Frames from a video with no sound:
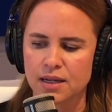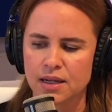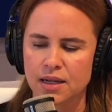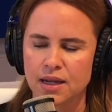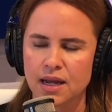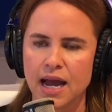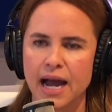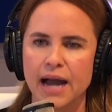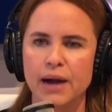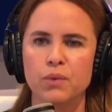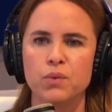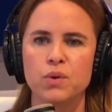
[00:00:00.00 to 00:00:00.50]

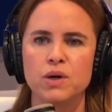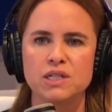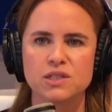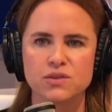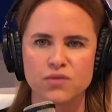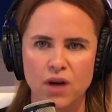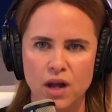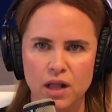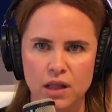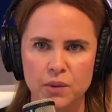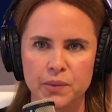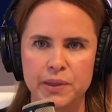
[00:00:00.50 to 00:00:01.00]
I was
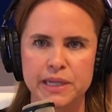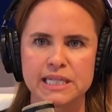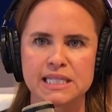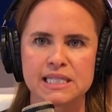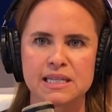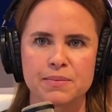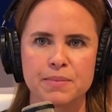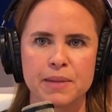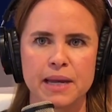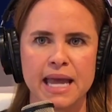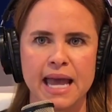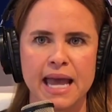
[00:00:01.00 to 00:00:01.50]
following
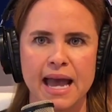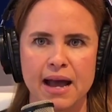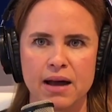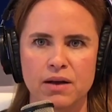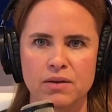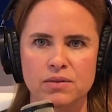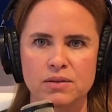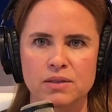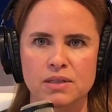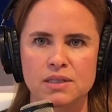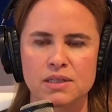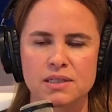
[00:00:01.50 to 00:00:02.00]
some
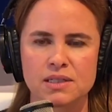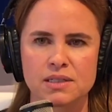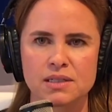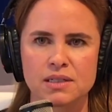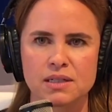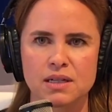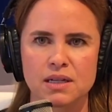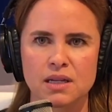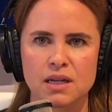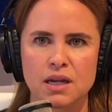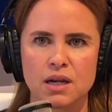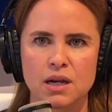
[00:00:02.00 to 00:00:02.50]
accounts,
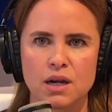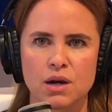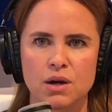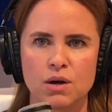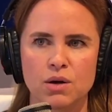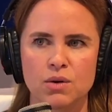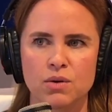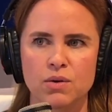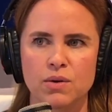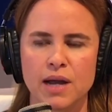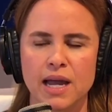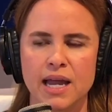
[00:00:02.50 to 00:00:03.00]
you
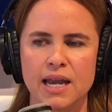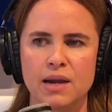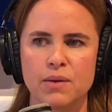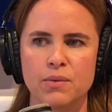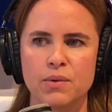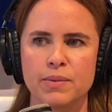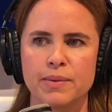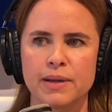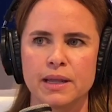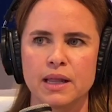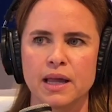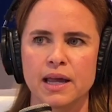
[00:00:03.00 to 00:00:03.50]
know, and it would
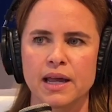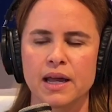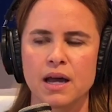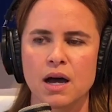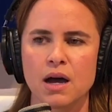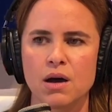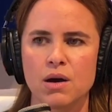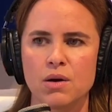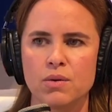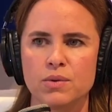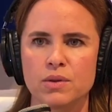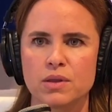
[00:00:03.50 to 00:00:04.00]
be like,
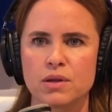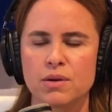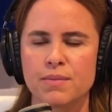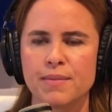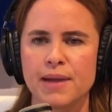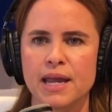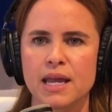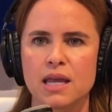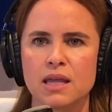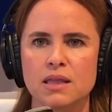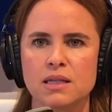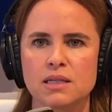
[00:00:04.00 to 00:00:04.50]
oh, well, they're
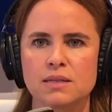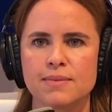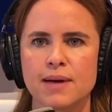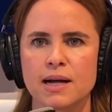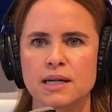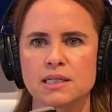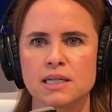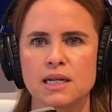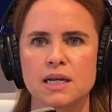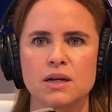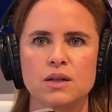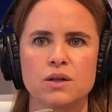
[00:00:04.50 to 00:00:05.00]
making this
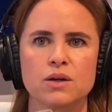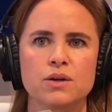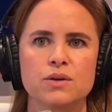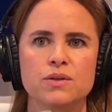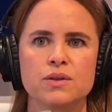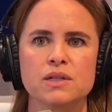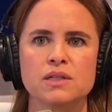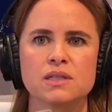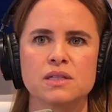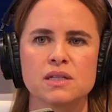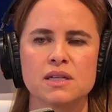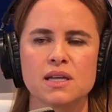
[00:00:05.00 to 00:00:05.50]
mocktail or
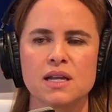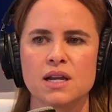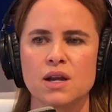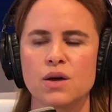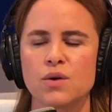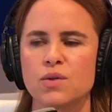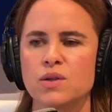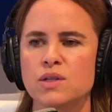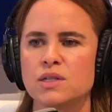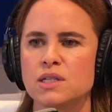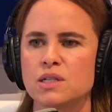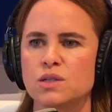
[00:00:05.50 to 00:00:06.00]
this, you know,
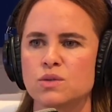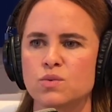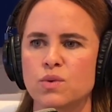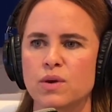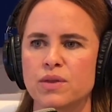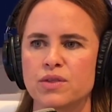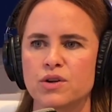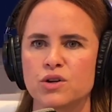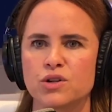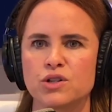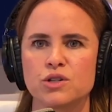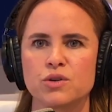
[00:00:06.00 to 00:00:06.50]
this is what
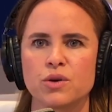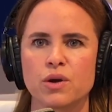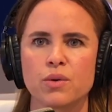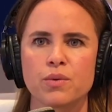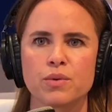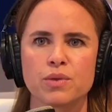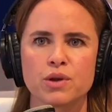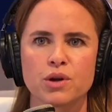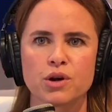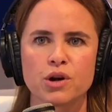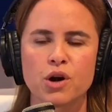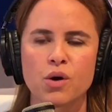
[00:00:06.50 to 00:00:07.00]
they're doing when
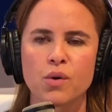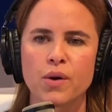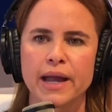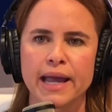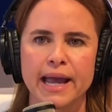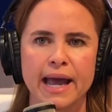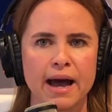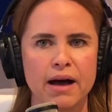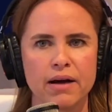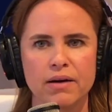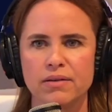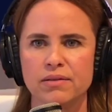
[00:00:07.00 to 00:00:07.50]
they're going
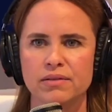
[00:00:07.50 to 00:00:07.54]
out.